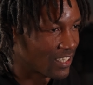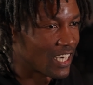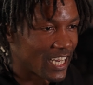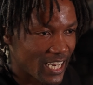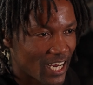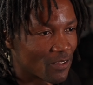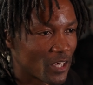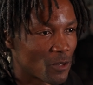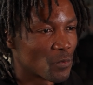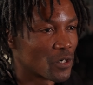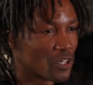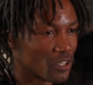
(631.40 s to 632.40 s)
like how they
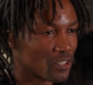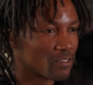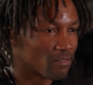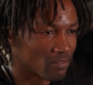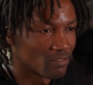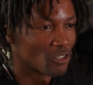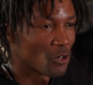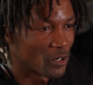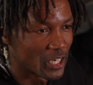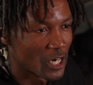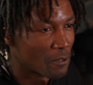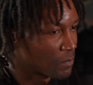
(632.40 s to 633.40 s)
were
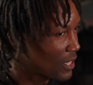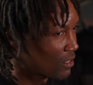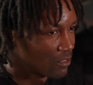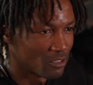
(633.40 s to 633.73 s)
growing up. They were